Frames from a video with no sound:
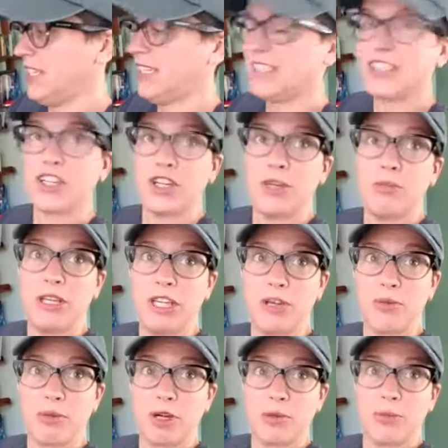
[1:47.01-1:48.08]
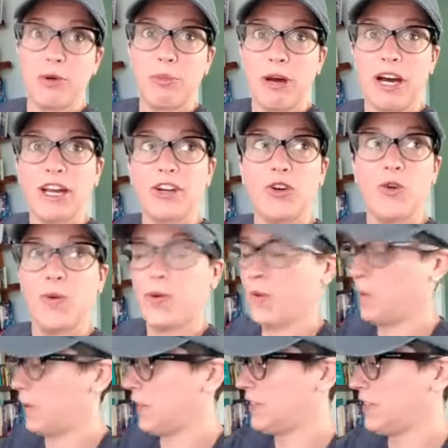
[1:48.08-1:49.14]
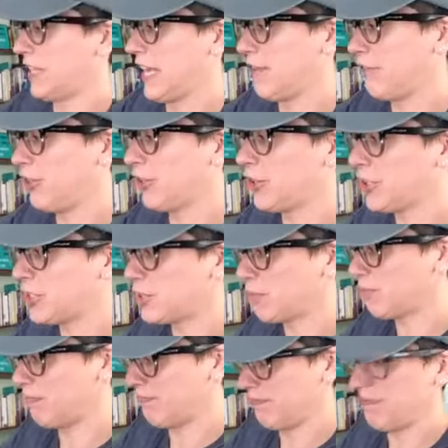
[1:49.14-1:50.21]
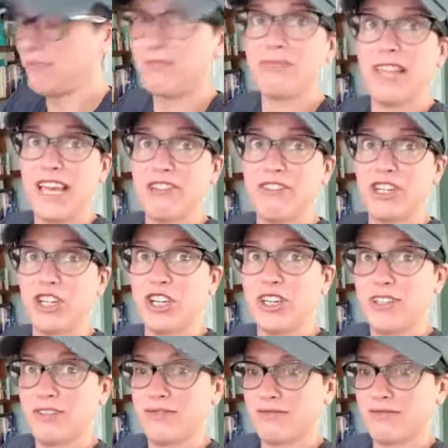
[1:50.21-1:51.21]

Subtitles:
It's going to be in a purple bottle, because lavender is lavender.